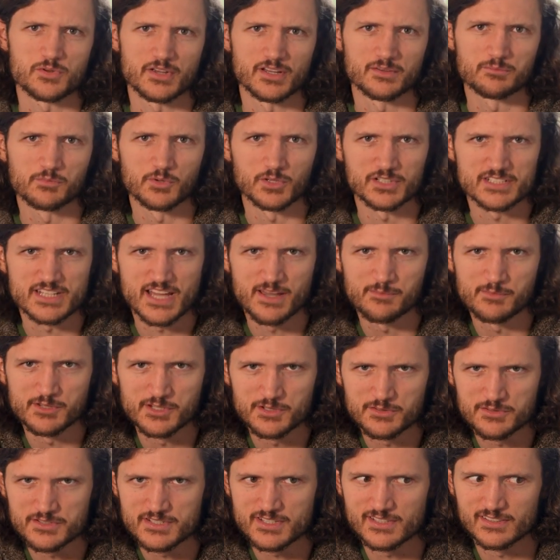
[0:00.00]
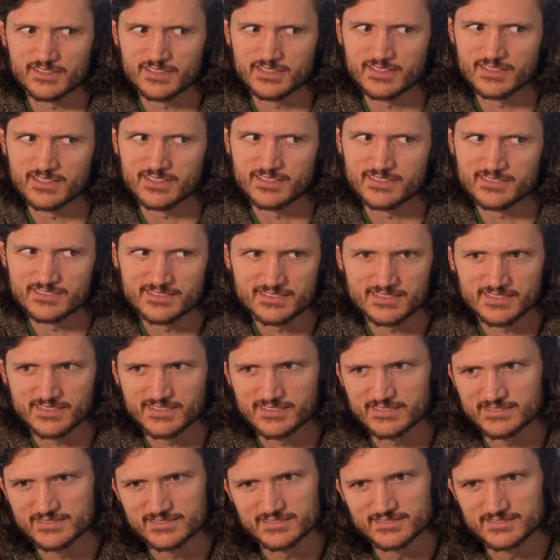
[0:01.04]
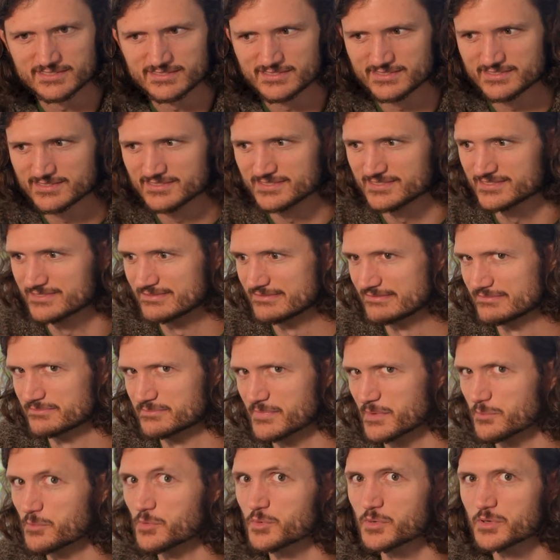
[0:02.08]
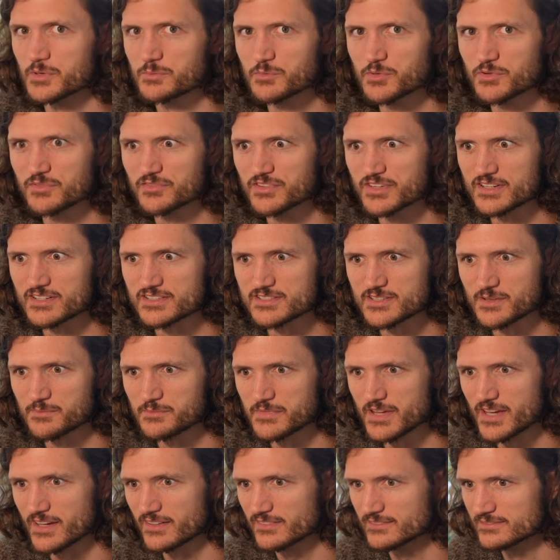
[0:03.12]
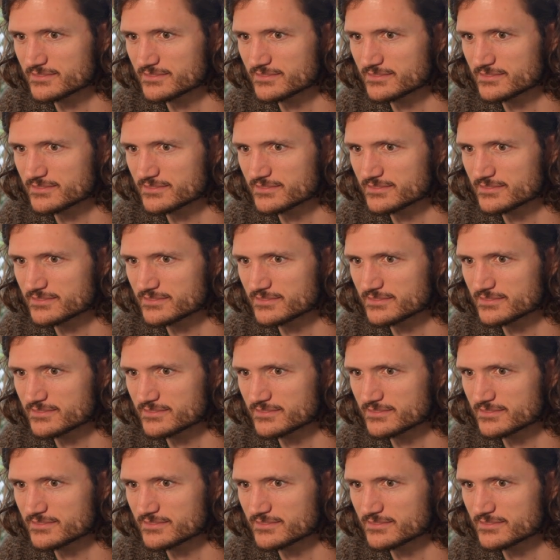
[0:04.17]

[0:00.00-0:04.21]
had more time in New Zealand though, so maybe we move there someday.